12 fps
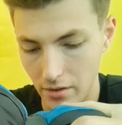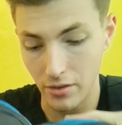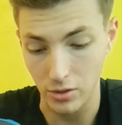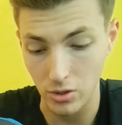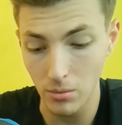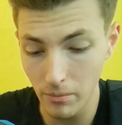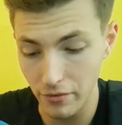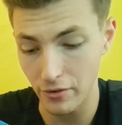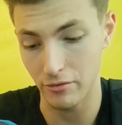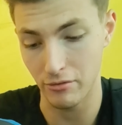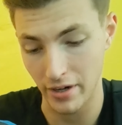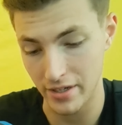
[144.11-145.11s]
the
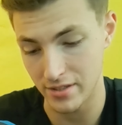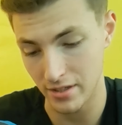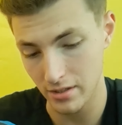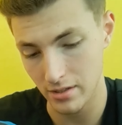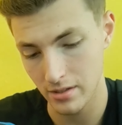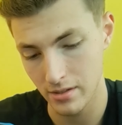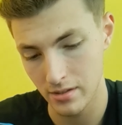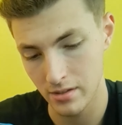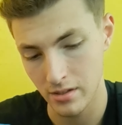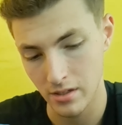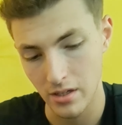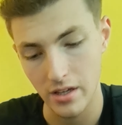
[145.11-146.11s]
comfort rating
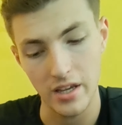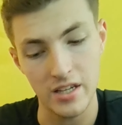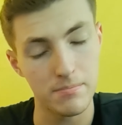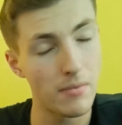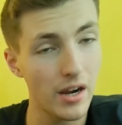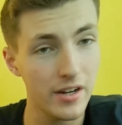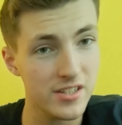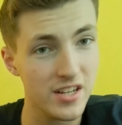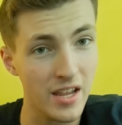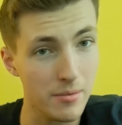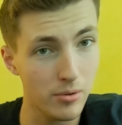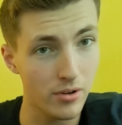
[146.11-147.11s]
is minus
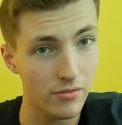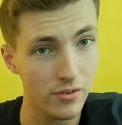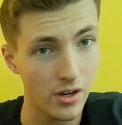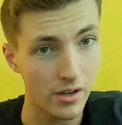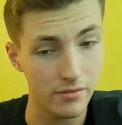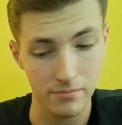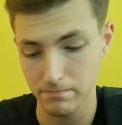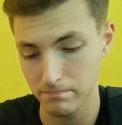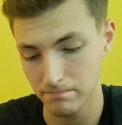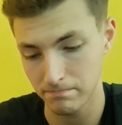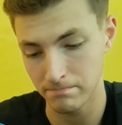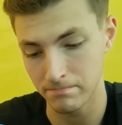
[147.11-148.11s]
8.5.
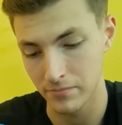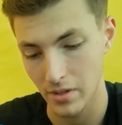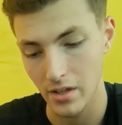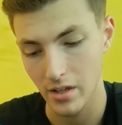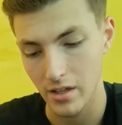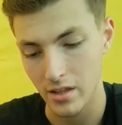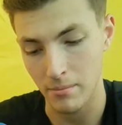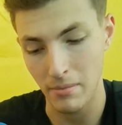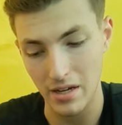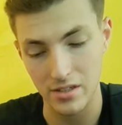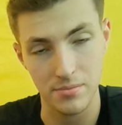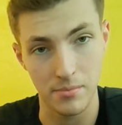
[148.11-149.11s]
The
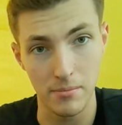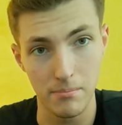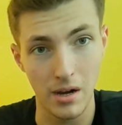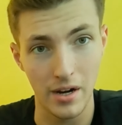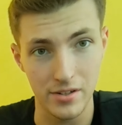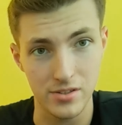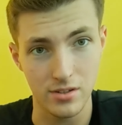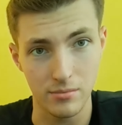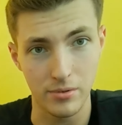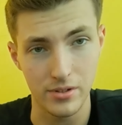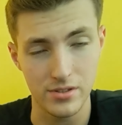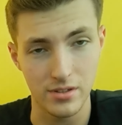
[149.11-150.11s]
maximum minus
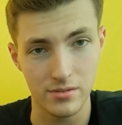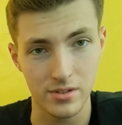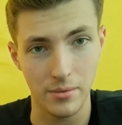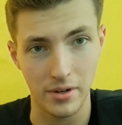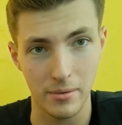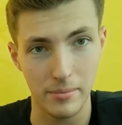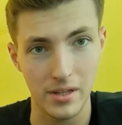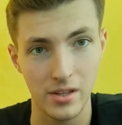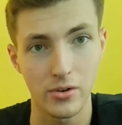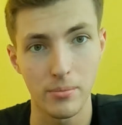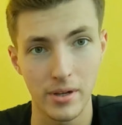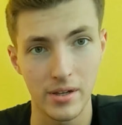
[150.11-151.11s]
2.2, so we're going to be a
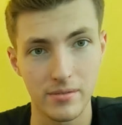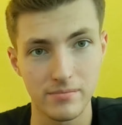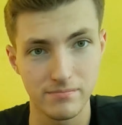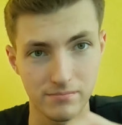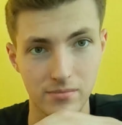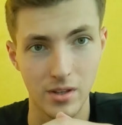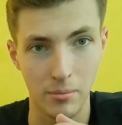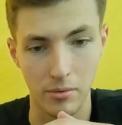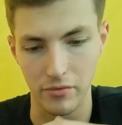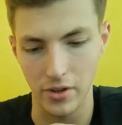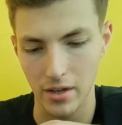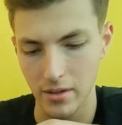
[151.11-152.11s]
little bit
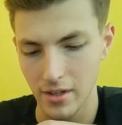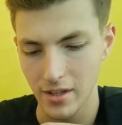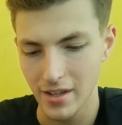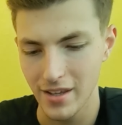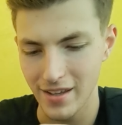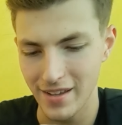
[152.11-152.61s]
above that